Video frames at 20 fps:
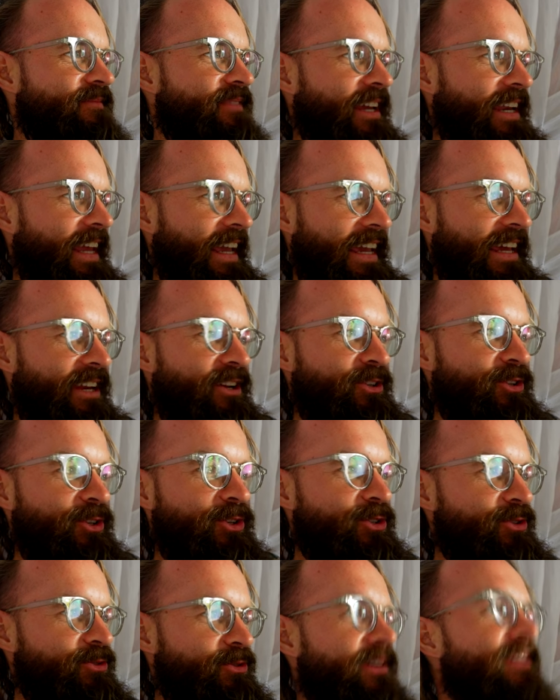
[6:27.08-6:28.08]
And I cannot
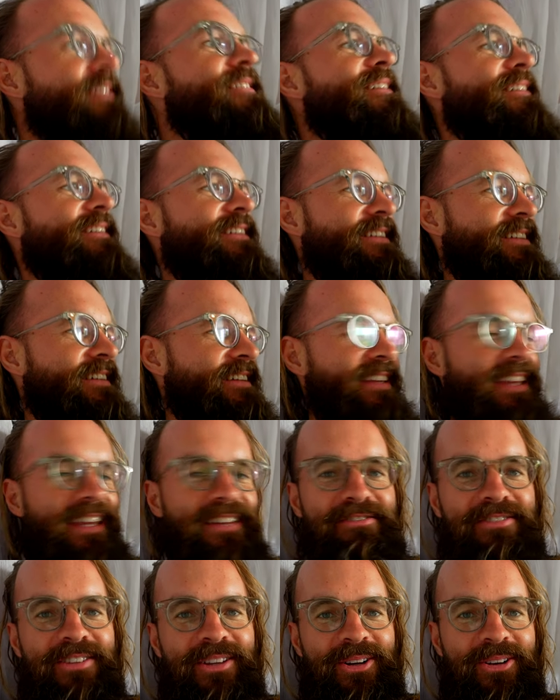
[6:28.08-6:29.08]
not do it,
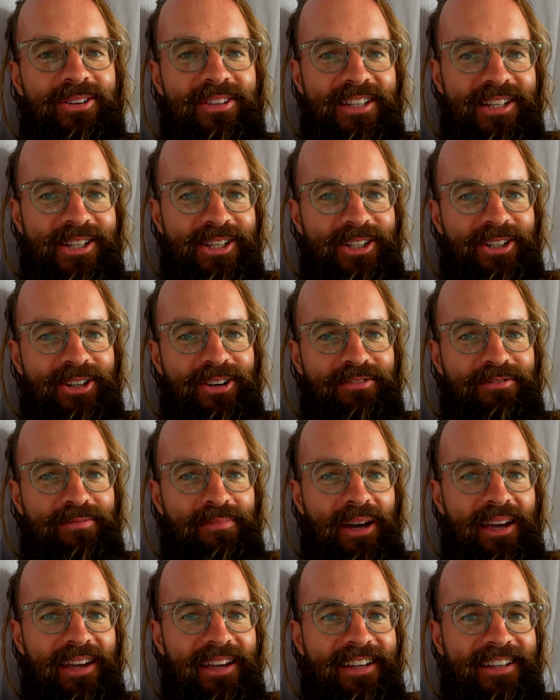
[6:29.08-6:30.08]
given the condition of
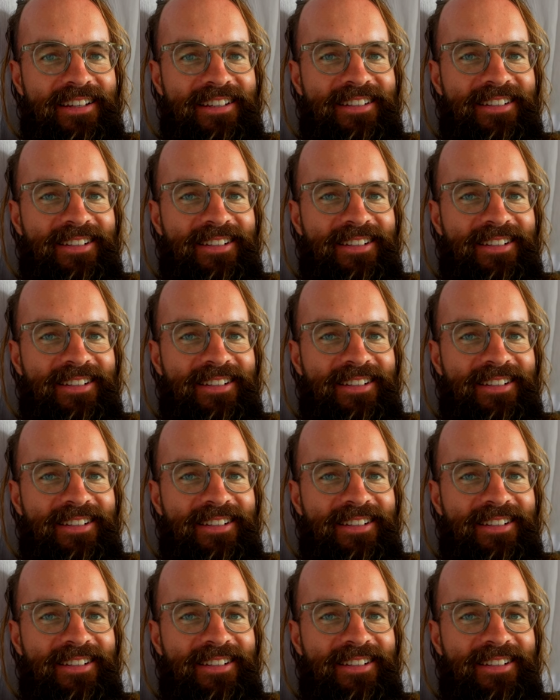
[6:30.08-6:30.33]
my